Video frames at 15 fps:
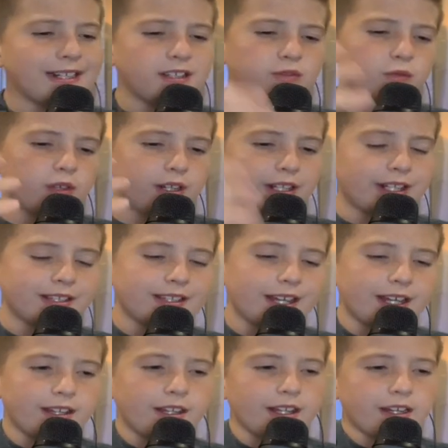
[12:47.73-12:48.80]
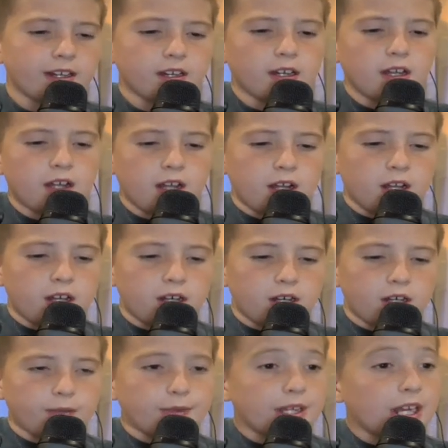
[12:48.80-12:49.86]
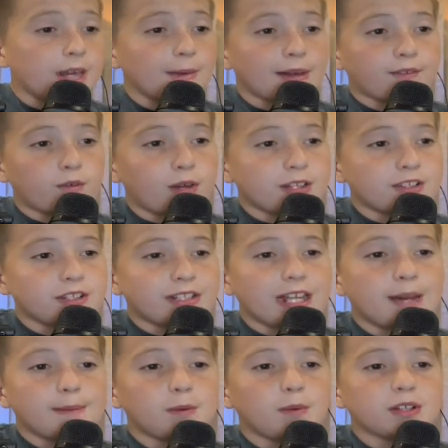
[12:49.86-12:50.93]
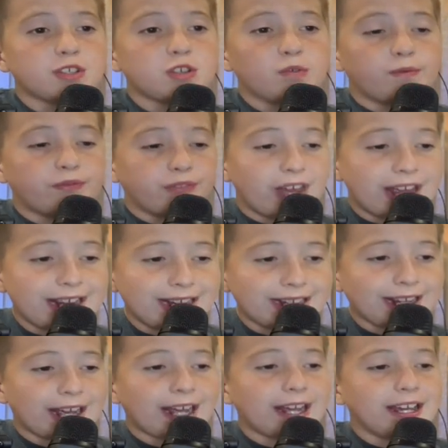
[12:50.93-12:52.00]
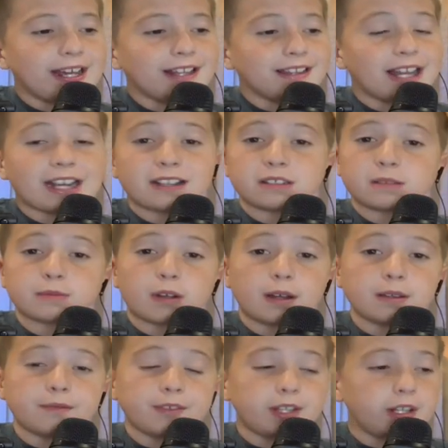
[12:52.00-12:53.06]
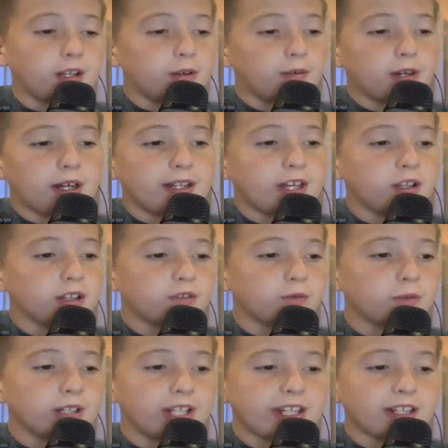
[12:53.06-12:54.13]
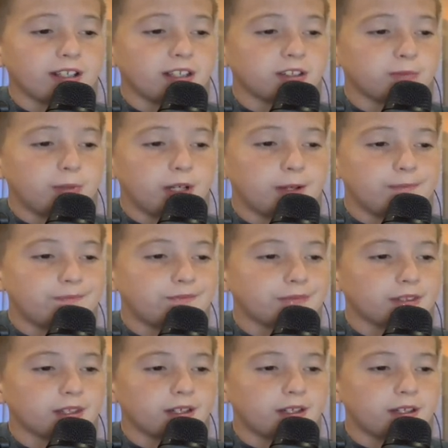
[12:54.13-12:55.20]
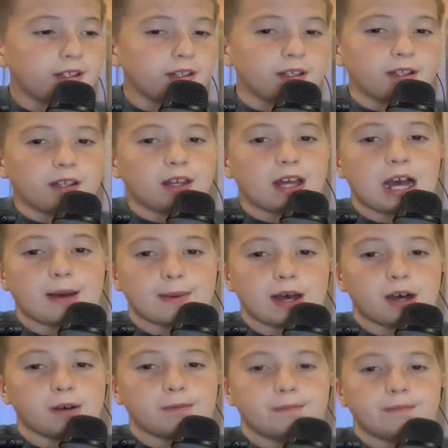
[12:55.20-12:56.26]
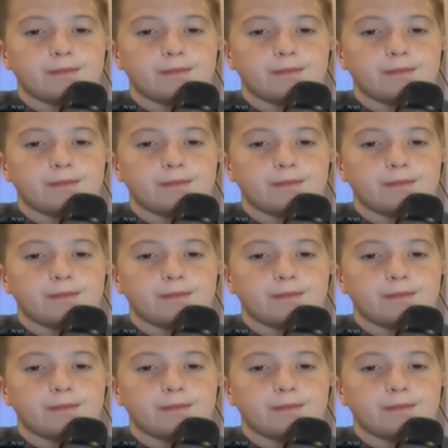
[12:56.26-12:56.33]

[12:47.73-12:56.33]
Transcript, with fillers: I just wanted to get that there. Uh, thank everybody for watching. Tell me what you think and like and subscribe to the video. Uh, I know it's ridiculous, but I'm out.